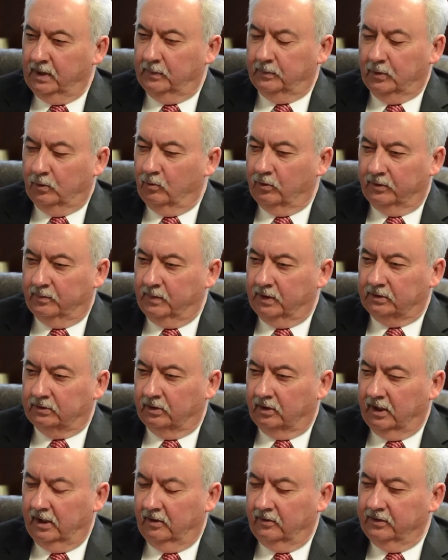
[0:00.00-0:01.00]
people with
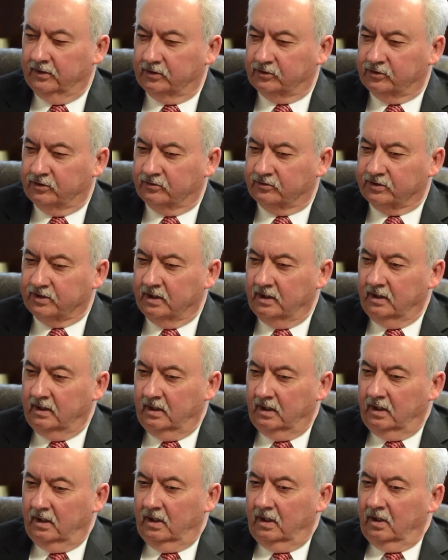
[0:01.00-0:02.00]
mental health issues
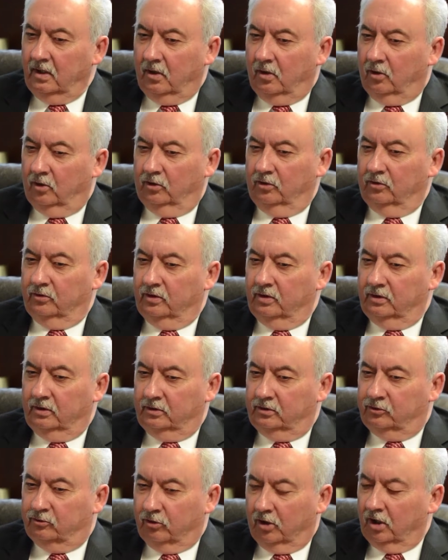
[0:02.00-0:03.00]
or
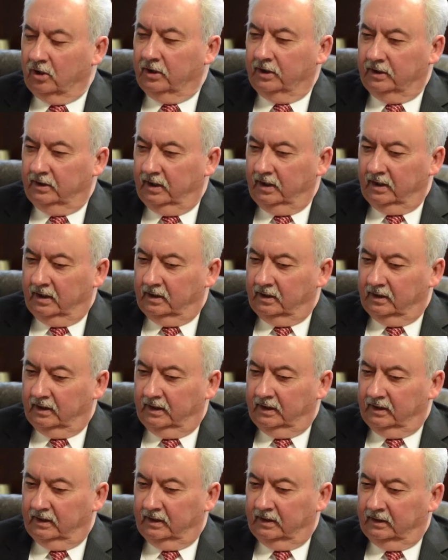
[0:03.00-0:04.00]
drug
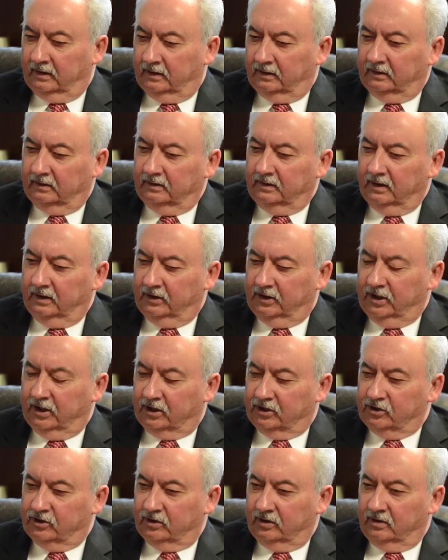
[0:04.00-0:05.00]

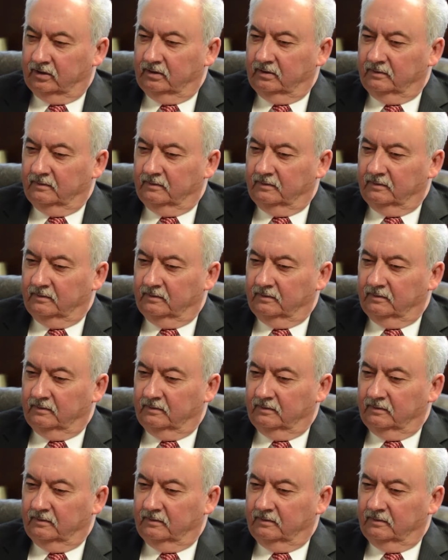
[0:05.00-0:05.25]
addiction.